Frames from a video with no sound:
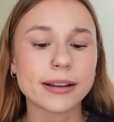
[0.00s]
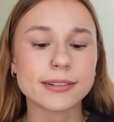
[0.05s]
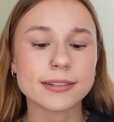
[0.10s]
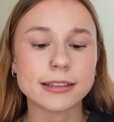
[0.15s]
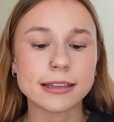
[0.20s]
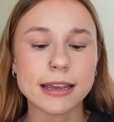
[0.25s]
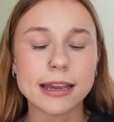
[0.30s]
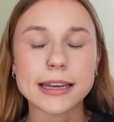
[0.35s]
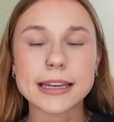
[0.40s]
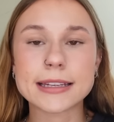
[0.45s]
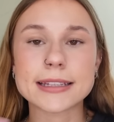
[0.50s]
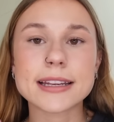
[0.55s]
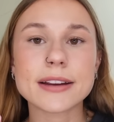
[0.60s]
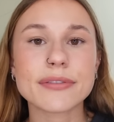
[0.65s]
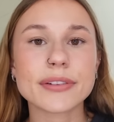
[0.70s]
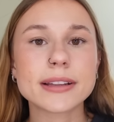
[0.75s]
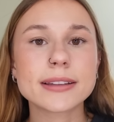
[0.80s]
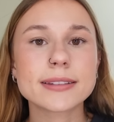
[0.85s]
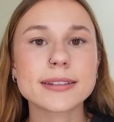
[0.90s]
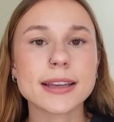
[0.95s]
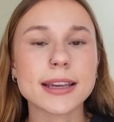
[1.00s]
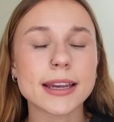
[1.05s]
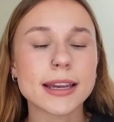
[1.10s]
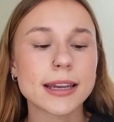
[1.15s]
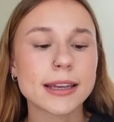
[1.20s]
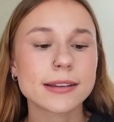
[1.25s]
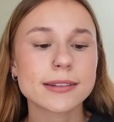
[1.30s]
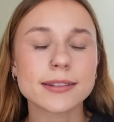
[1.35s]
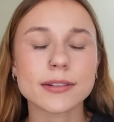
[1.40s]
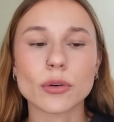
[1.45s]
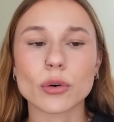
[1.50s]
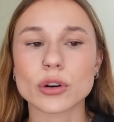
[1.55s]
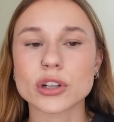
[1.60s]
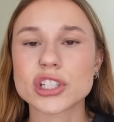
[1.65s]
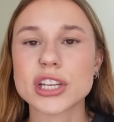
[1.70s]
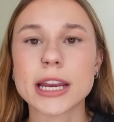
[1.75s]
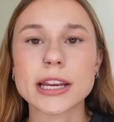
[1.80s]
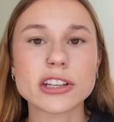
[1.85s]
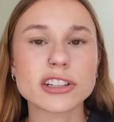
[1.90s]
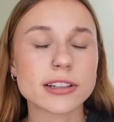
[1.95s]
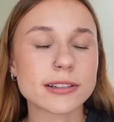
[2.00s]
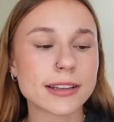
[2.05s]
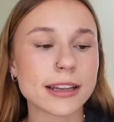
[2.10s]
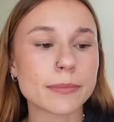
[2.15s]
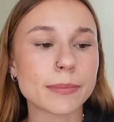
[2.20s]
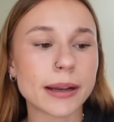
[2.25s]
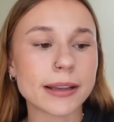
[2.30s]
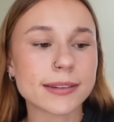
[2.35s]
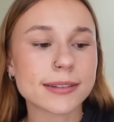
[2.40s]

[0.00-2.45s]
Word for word: see any differences or changes in my